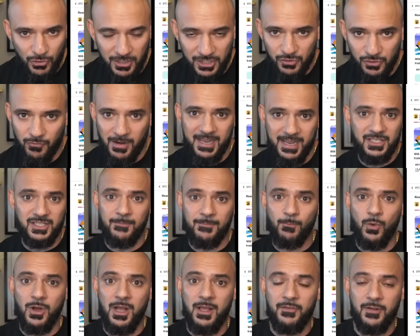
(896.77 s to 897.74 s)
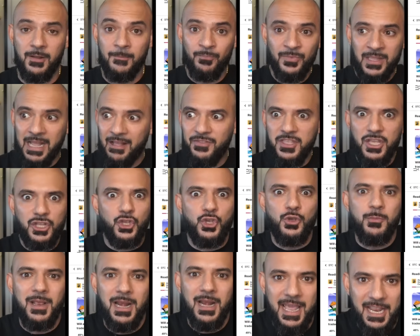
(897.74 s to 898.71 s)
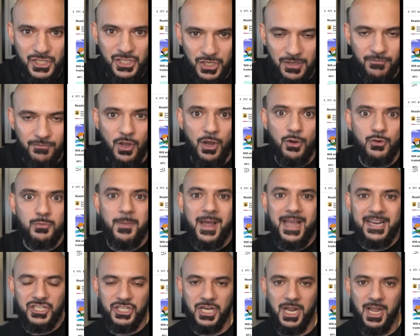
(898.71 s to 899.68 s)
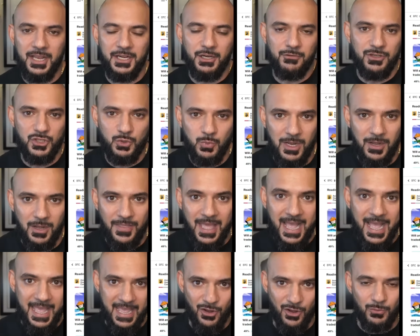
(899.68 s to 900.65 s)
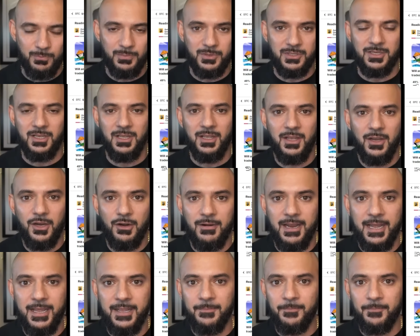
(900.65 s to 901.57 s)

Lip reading: rates and whatever, and the accumulation of gold by China as well. That helps. All right.